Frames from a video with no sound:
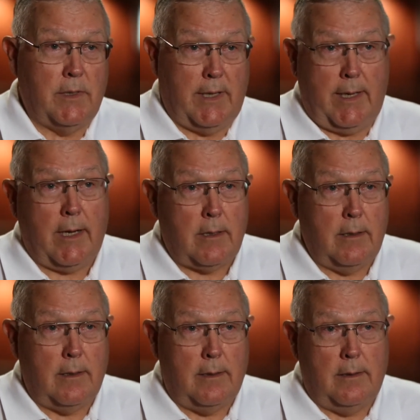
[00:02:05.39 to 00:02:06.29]
with
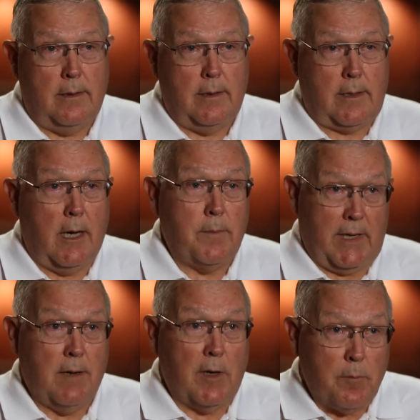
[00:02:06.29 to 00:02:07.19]
the
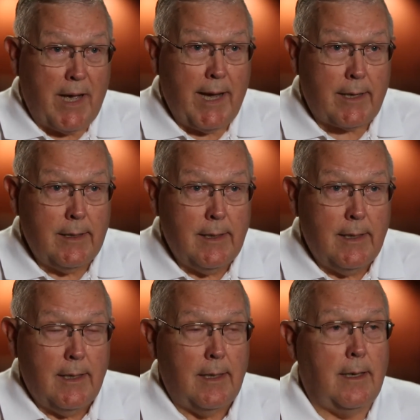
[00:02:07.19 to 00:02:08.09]
economy coming back,
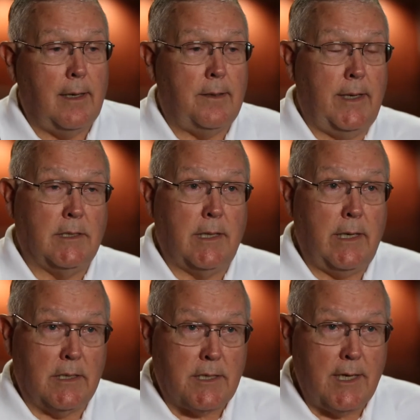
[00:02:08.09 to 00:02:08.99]
things
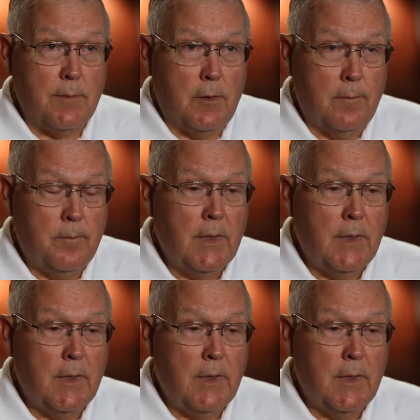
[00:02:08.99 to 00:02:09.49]
getting stable,